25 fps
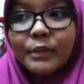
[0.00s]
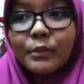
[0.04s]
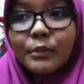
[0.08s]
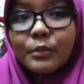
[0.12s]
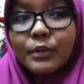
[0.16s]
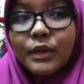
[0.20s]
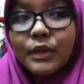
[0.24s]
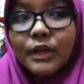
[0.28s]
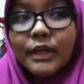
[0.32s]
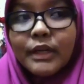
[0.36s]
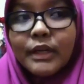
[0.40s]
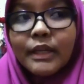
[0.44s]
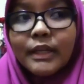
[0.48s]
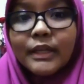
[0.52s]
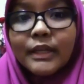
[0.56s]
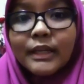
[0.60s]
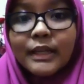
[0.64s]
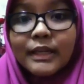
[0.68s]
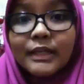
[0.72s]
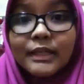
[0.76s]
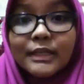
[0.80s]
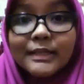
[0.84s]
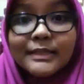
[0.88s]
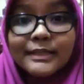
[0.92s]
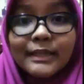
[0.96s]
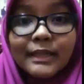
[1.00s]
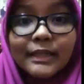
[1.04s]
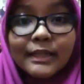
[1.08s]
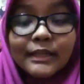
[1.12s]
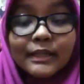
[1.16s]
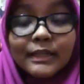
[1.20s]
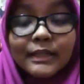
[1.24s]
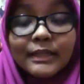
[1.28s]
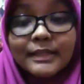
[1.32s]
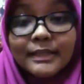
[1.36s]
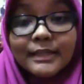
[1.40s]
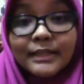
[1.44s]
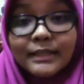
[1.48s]
while Khadijah and
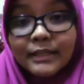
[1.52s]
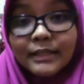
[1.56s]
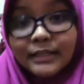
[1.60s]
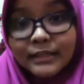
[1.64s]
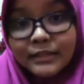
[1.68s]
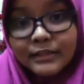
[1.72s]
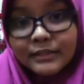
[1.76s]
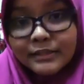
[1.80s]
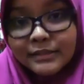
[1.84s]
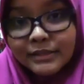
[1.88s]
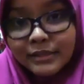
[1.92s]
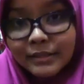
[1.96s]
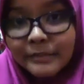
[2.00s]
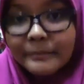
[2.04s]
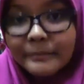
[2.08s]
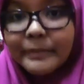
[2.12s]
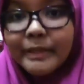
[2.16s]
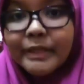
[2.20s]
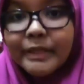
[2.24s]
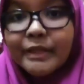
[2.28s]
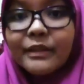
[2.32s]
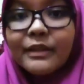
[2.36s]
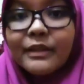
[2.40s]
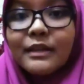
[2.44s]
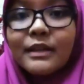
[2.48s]
Anissa did the original part.